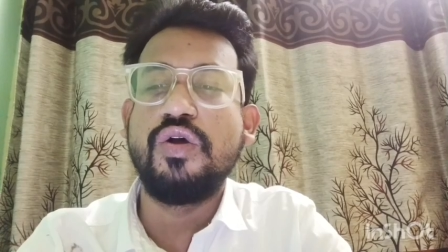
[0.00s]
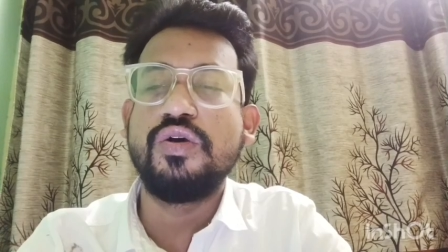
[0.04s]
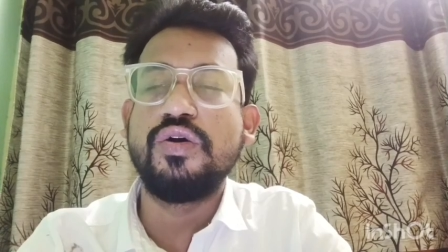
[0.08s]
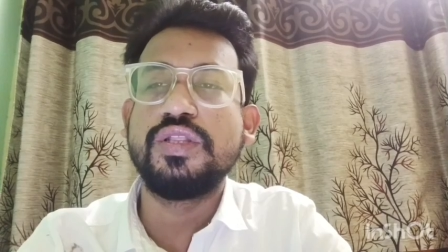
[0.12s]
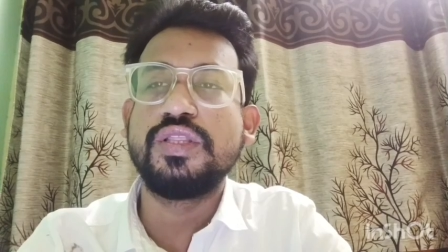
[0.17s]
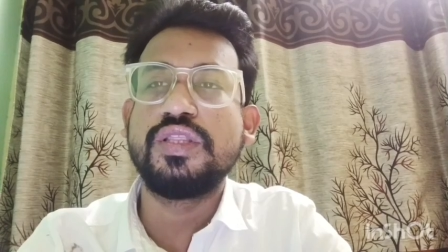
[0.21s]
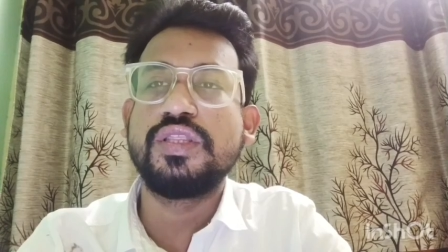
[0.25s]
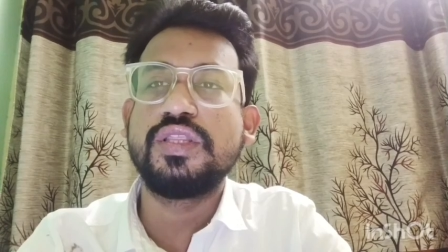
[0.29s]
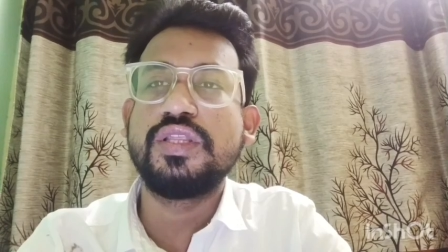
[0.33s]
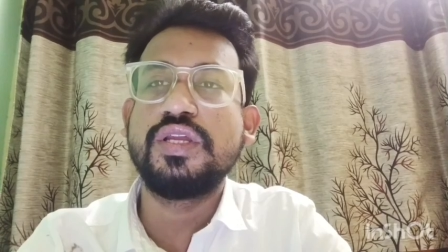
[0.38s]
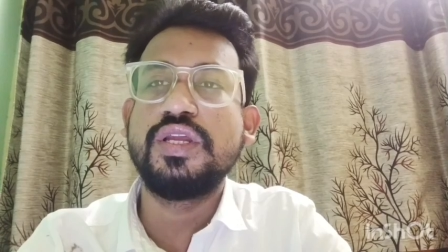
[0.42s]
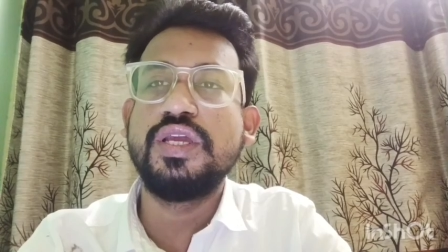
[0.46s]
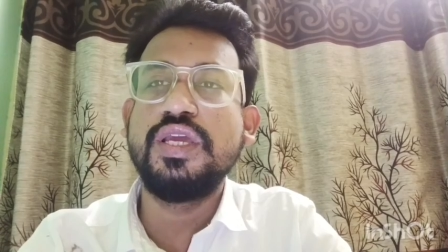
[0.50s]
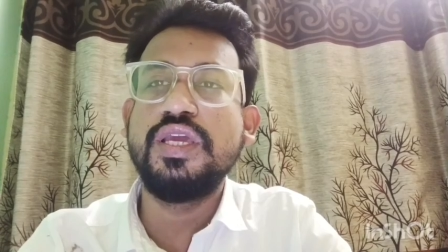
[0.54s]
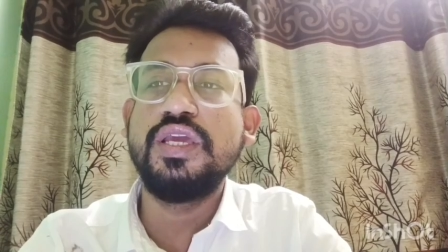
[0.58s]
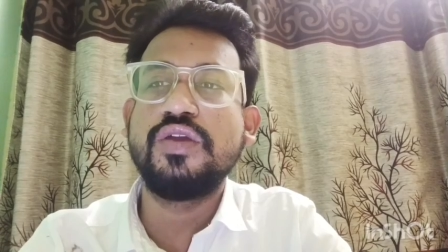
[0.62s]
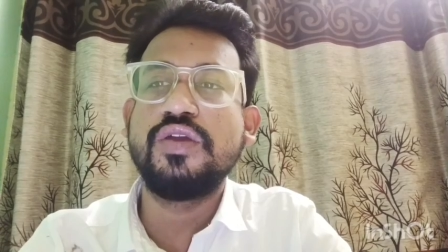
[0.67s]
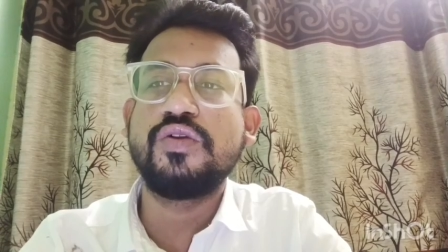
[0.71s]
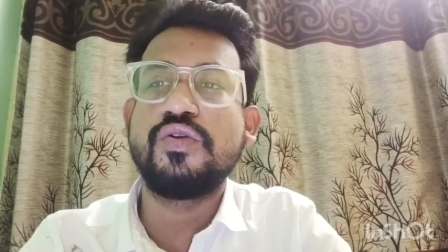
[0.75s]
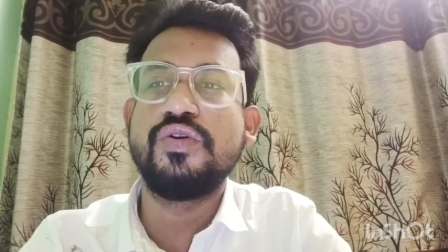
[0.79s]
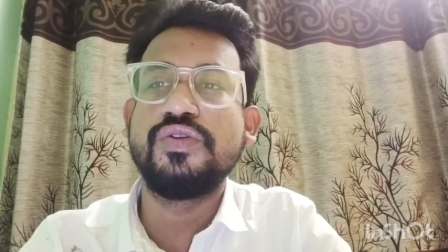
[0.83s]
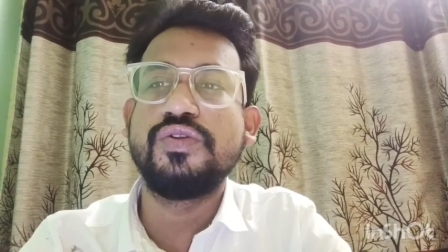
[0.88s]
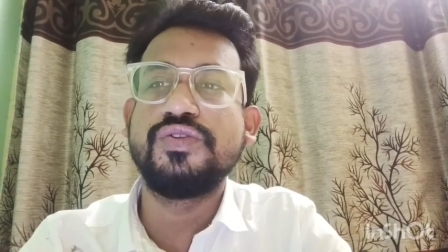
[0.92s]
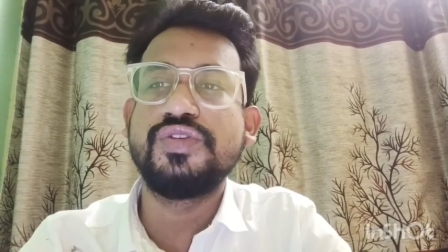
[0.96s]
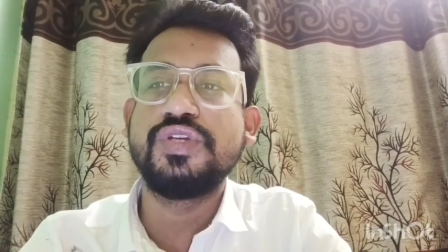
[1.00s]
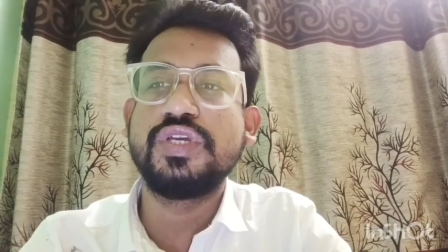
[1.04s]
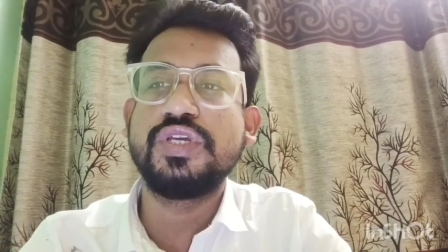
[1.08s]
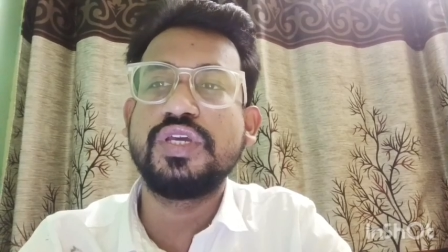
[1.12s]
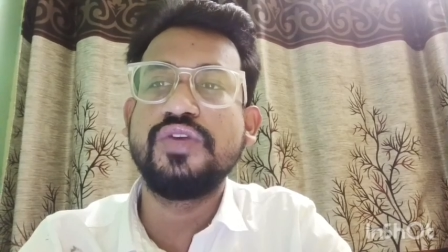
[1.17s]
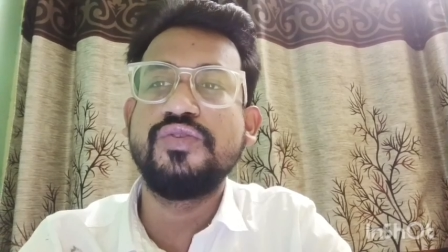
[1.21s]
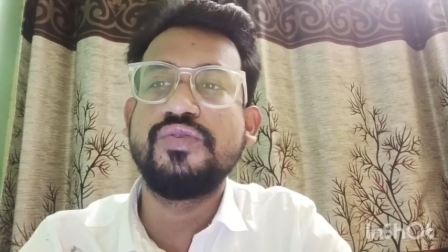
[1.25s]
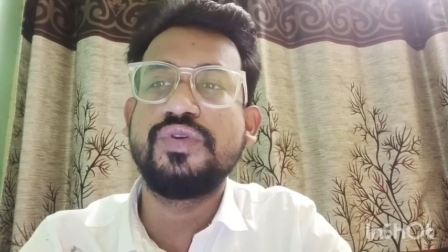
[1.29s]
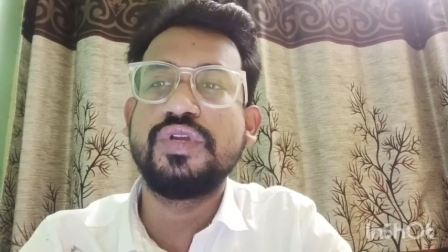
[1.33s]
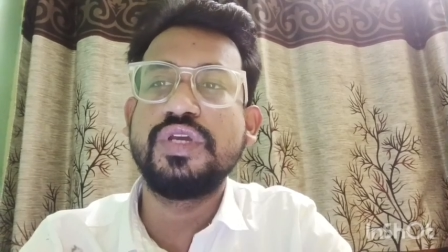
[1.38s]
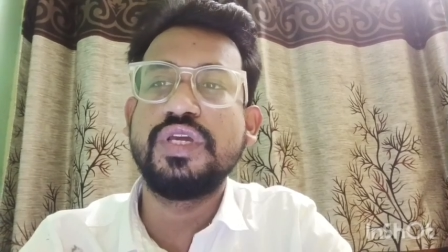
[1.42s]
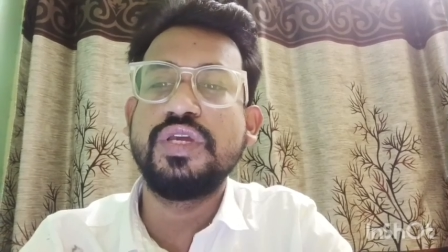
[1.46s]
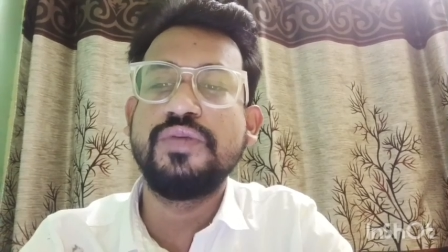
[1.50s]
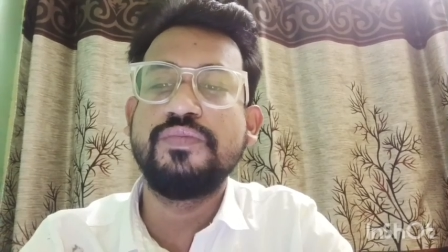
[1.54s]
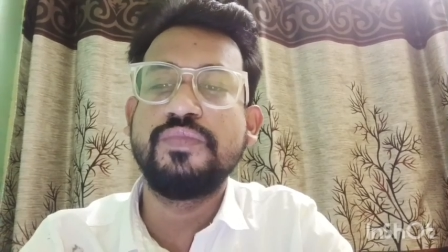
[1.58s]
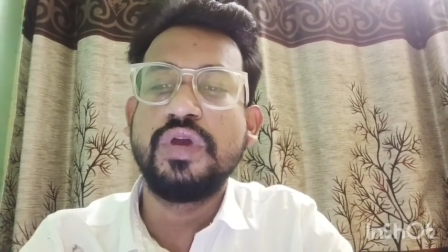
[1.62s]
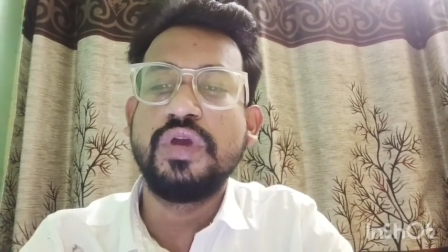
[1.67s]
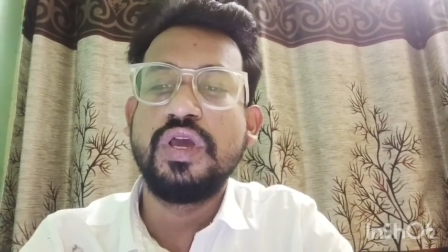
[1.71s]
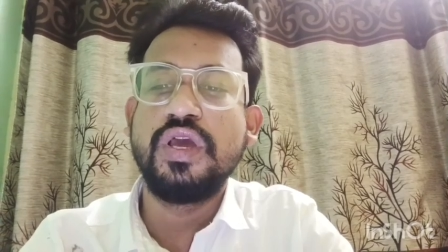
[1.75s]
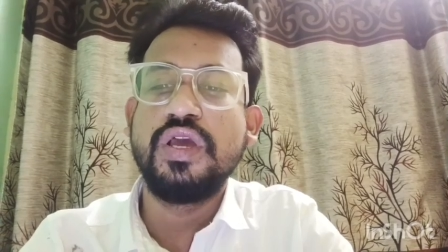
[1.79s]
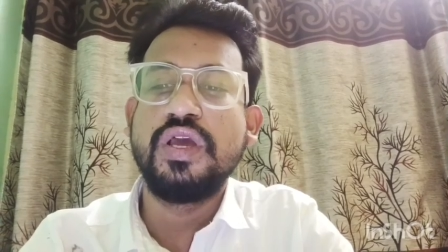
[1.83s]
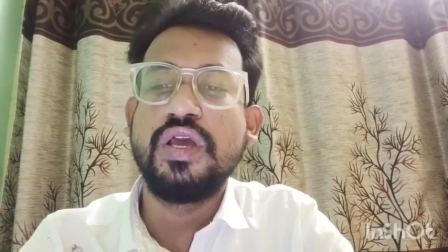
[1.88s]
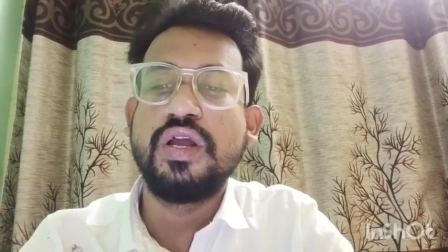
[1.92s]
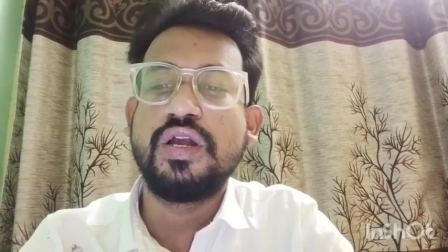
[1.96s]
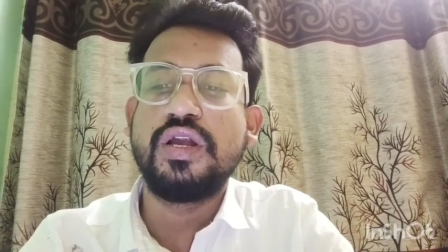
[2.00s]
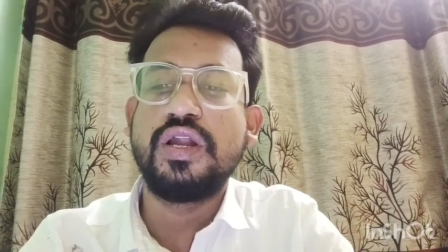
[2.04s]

on 3 consecutive